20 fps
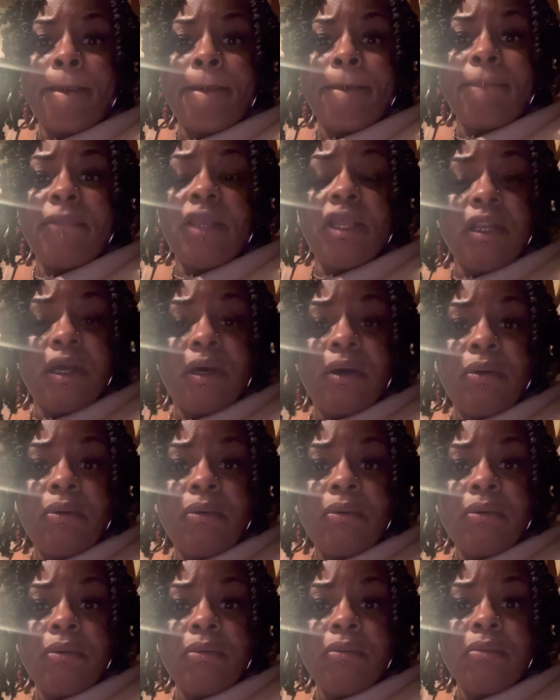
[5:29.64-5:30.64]
You
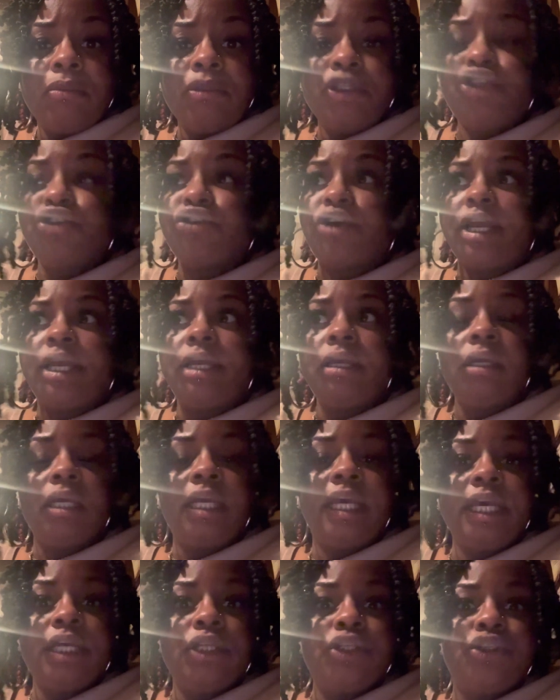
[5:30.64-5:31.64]
know, drink,
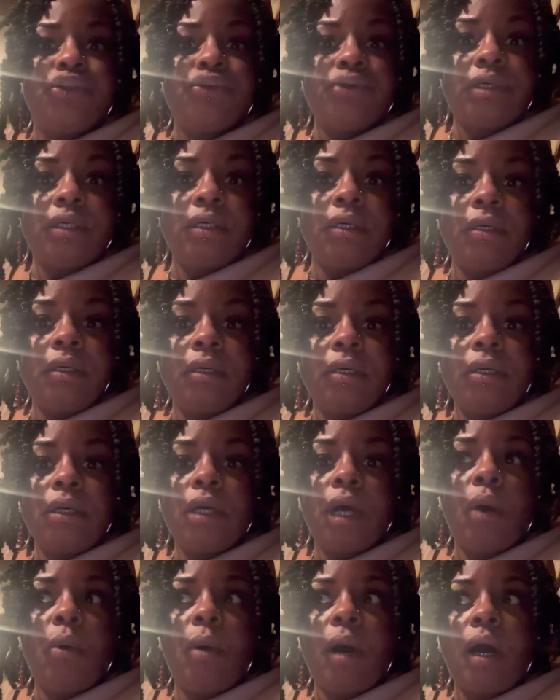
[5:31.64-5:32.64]
get drunk,
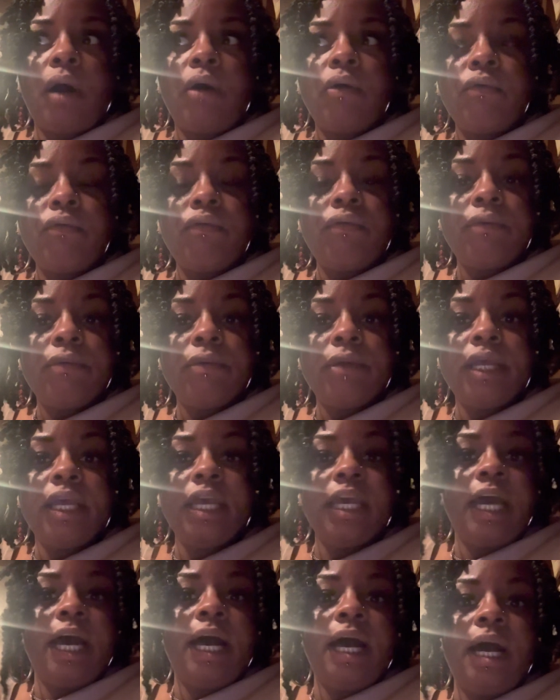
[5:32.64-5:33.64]
go off,
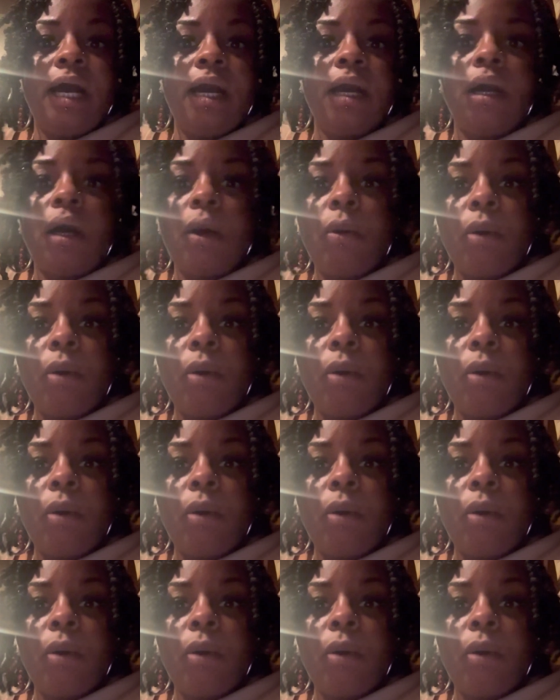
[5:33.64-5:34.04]
get high, go